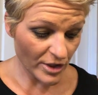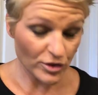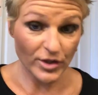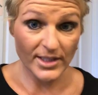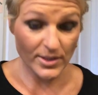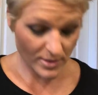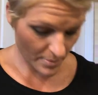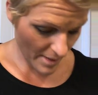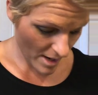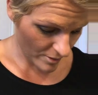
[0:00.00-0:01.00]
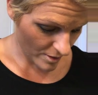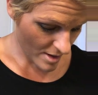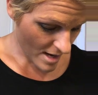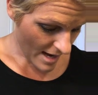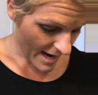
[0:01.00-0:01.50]
your translucent powder
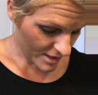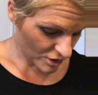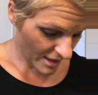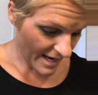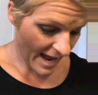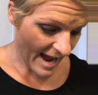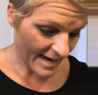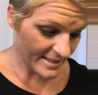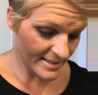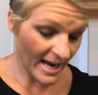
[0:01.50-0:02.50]
actually acts